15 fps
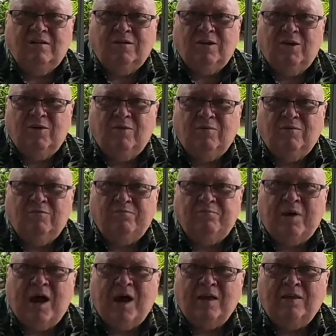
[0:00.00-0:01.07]
You know,
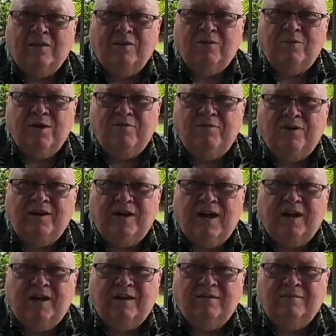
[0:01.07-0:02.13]
buy a little every
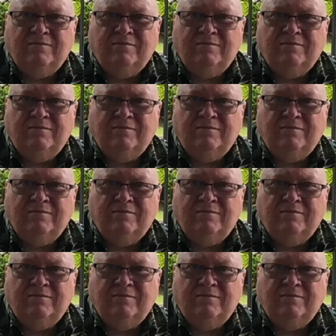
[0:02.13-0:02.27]
day.